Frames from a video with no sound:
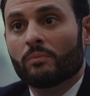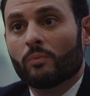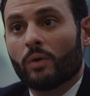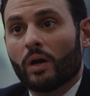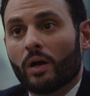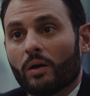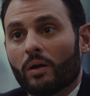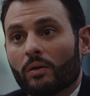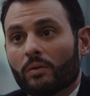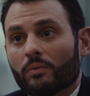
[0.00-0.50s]

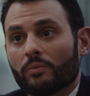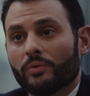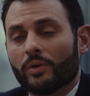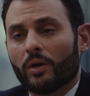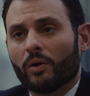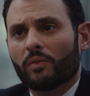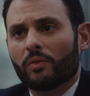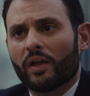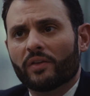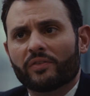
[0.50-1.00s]
Well,
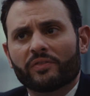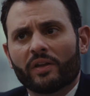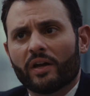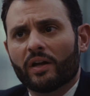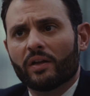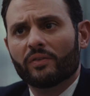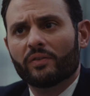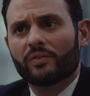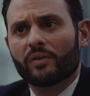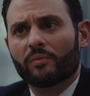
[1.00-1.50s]
no, that's
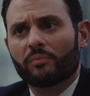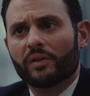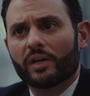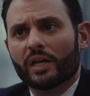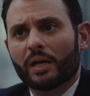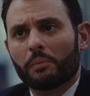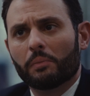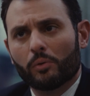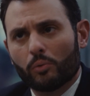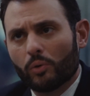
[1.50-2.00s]
not
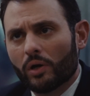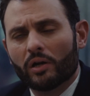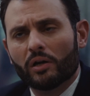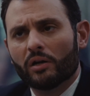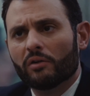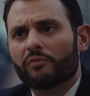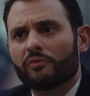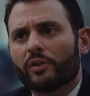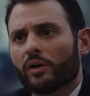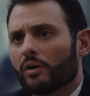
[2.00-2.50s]
something I'm Oh,
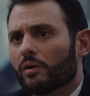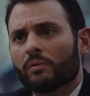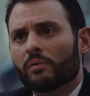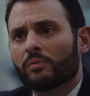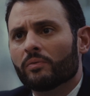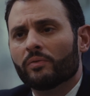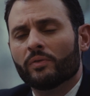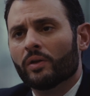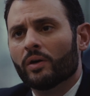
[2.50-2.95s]
sure, no. they do.